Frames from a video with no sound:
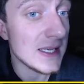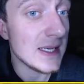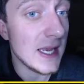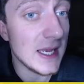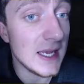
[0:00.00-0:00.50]

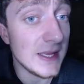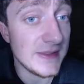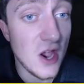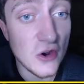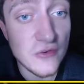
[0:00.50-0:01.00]

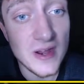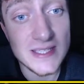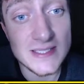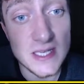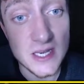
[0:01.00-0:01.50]
The art grade
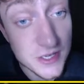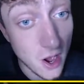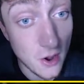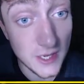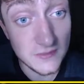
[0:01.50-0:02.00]
is
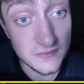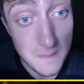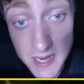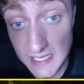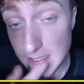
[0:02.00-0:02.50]
9 for
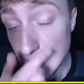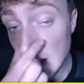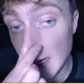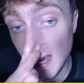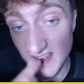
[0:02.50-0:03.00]
me,
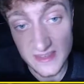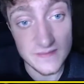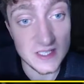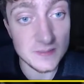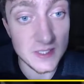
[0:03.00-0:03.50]
and the
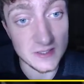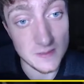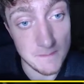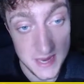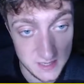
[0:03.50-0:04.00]
investment is a
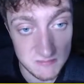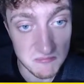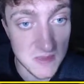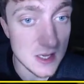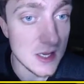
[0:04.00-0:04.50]
B.
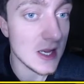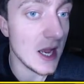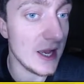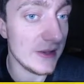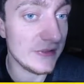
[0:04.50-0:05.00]

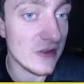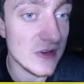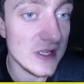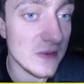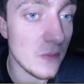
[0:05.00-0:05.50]
So the
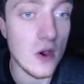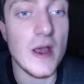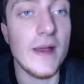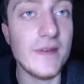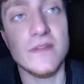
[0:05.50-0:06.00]
reason
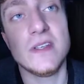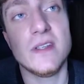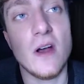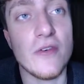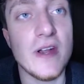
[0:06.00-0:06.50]
why I've given this
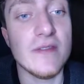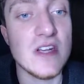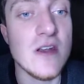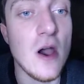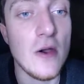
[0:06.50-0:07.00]
an art grade of a
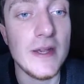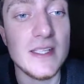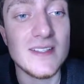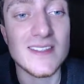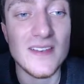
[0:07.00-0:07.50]
9
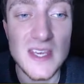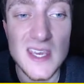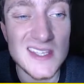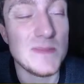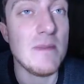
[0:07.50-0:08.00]
is because I think
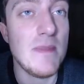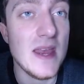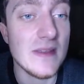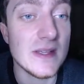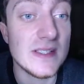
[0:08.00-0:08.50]
it is a bit
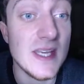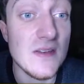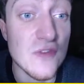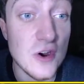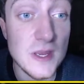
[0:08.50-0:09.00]
better than the
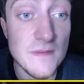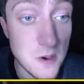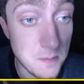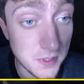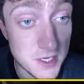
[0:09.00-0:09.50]
Team Rocket
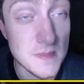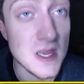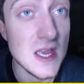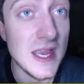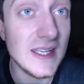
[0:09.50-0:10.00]
Vileplume.
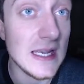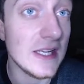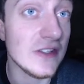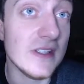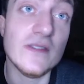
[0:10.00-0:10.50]
Hidden
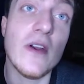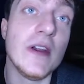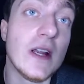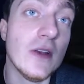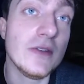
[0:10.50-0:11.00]
Legends is a
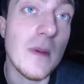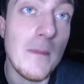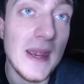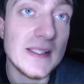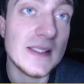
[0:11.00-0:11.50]
very close
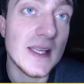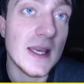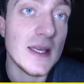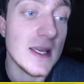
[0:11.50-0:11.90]
competitor.